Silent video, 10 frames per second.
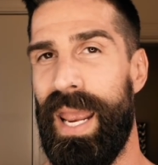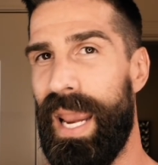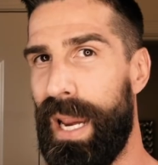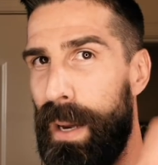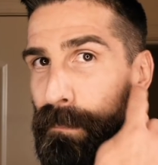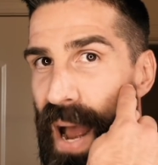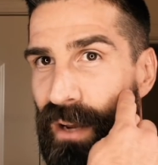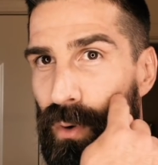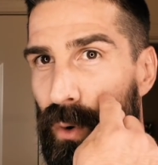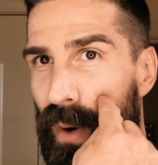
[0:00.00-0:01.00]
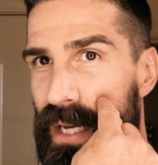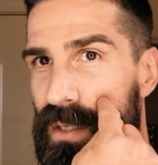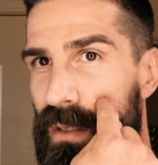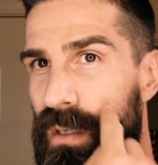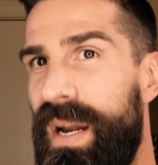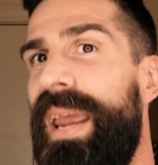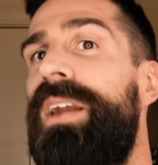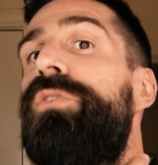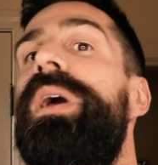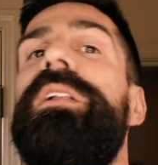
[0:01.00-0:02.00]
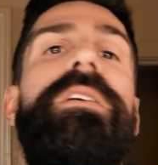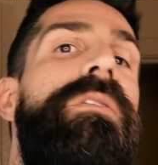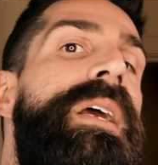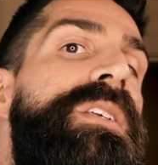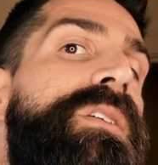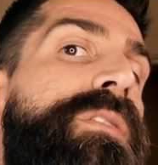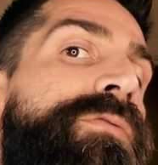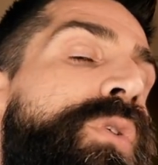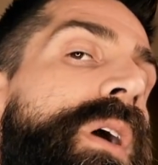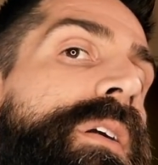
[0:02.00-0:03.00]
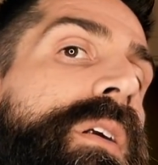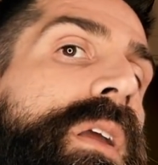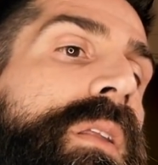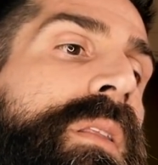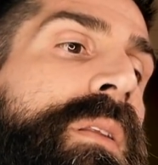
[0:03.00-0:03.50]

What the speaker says: a micro razor and a regular razor for underneath.